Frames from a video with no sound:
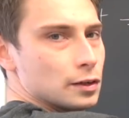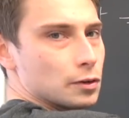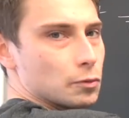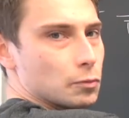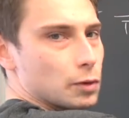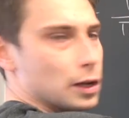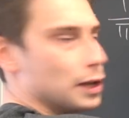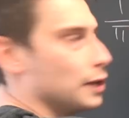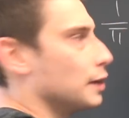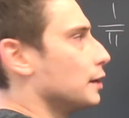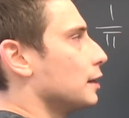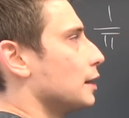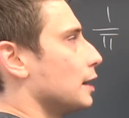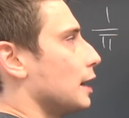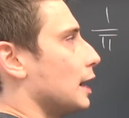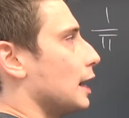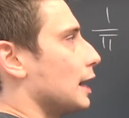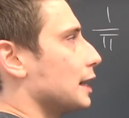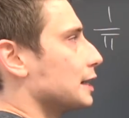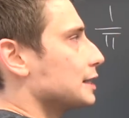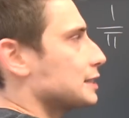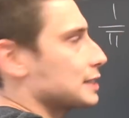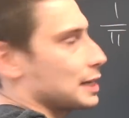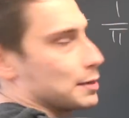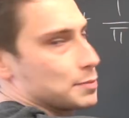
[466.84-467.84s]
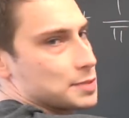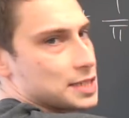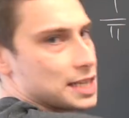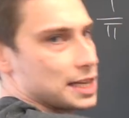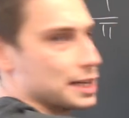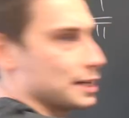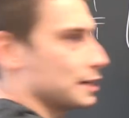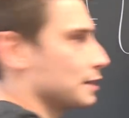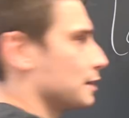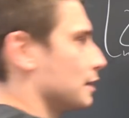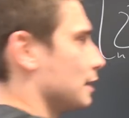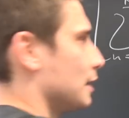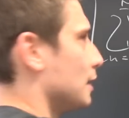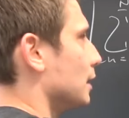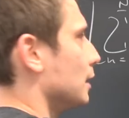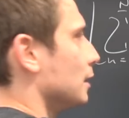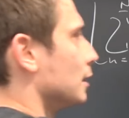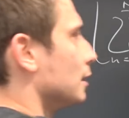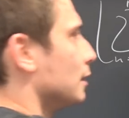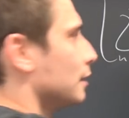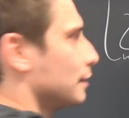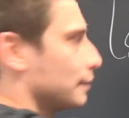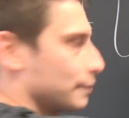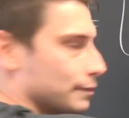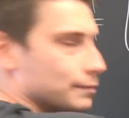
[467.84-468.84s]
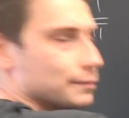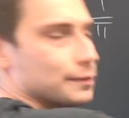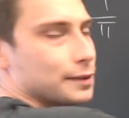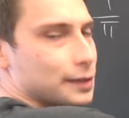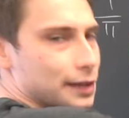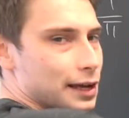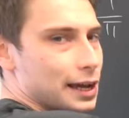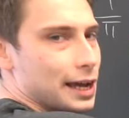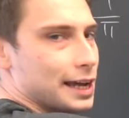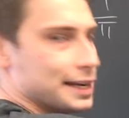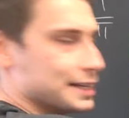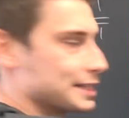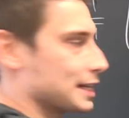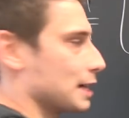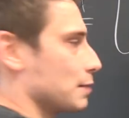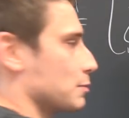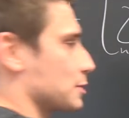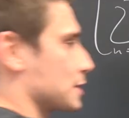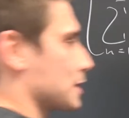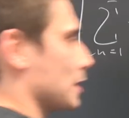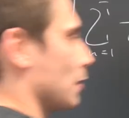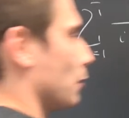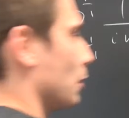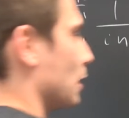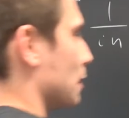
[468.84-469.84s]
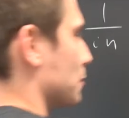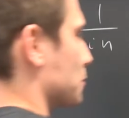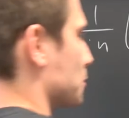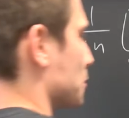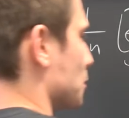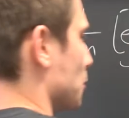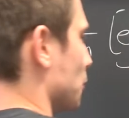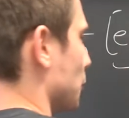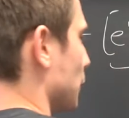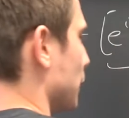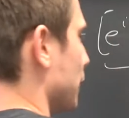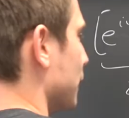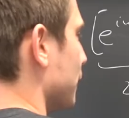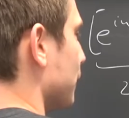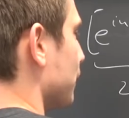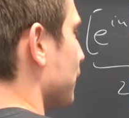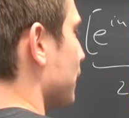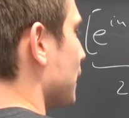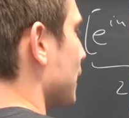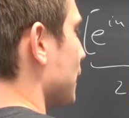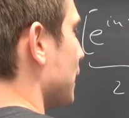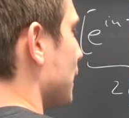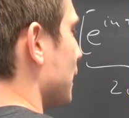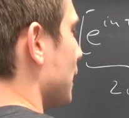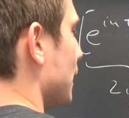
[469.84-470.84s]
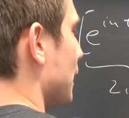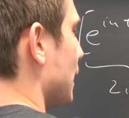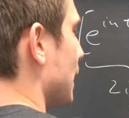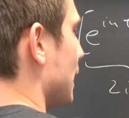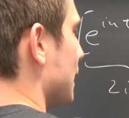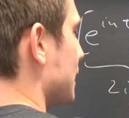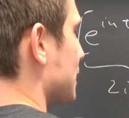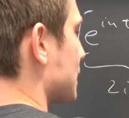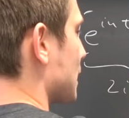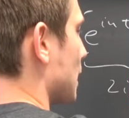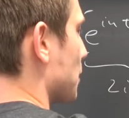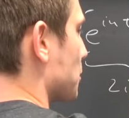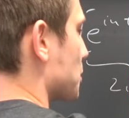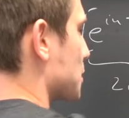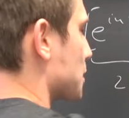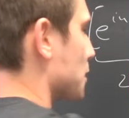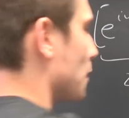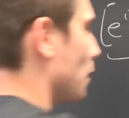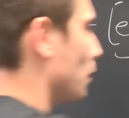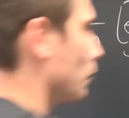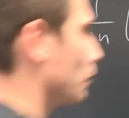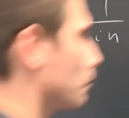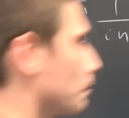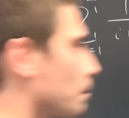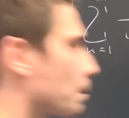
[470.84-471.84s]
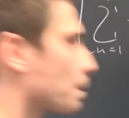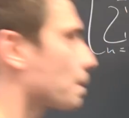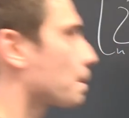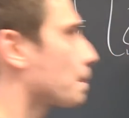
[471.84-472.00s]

well, I times n, uh, n times tau, I'm sorry, n times tau.